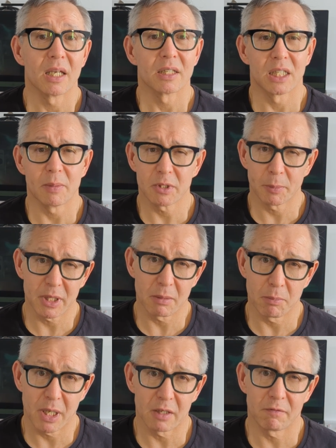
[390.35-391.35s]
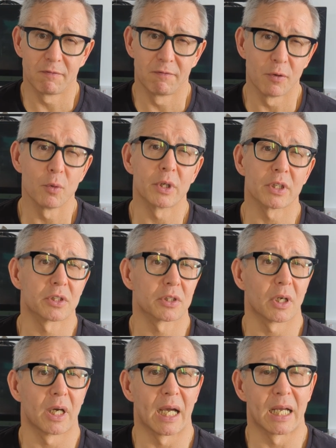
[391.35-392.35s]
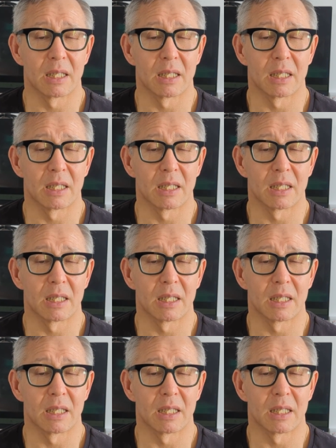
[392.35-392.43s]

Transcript: seems to be the main focus uh,